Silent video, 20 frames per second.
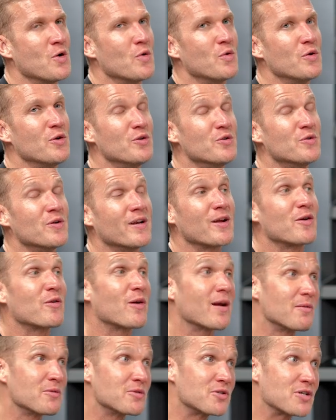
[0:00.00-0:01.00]
well, you do an
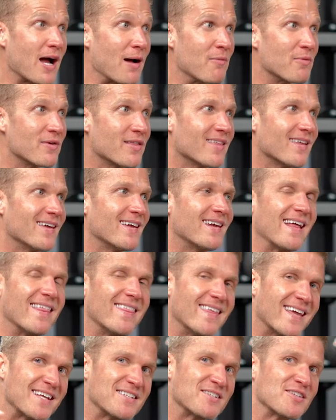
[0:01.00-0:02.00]
incredible job with it, and I
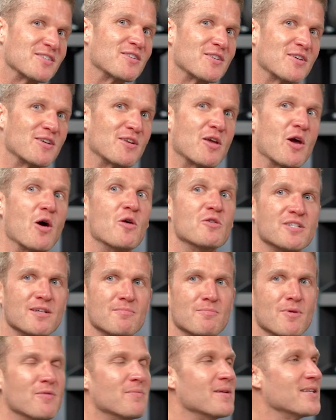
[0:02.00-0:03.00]
think it's just a good
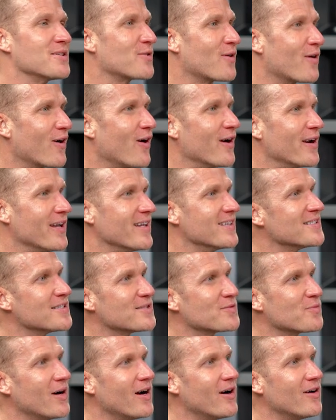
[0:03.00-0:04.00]
coaching moment to our audience
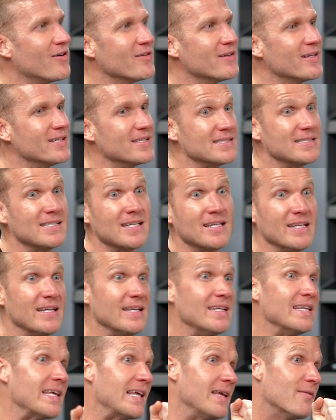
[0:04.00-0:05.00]
as well. Is you
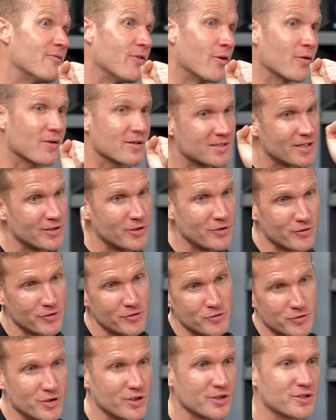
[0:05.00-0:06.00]
need to keep focused on your
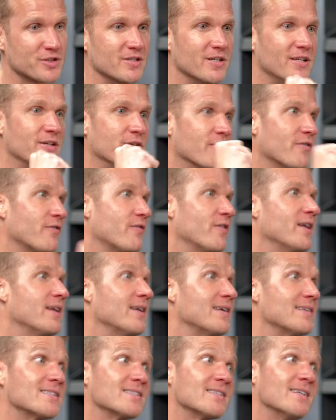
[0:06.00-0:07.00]
nutrition, your
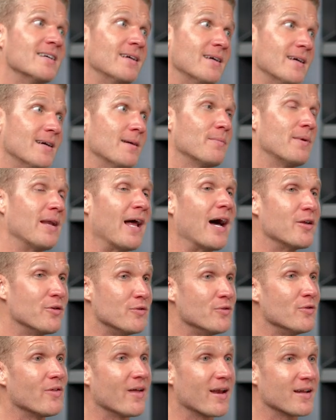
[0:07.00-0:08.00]
fitness, but how
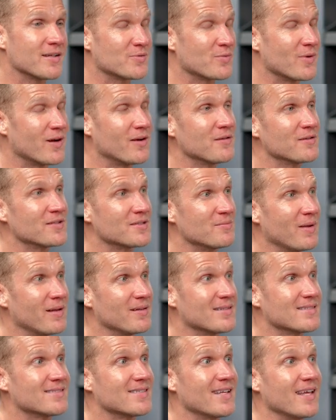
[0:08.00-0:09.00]
you do that as well is
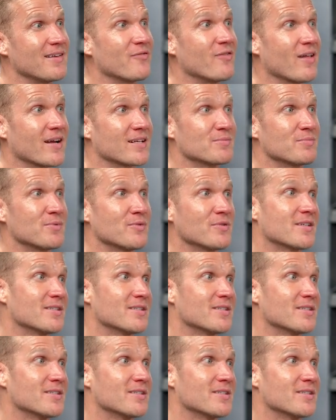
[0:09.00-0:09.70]
be stay flexible.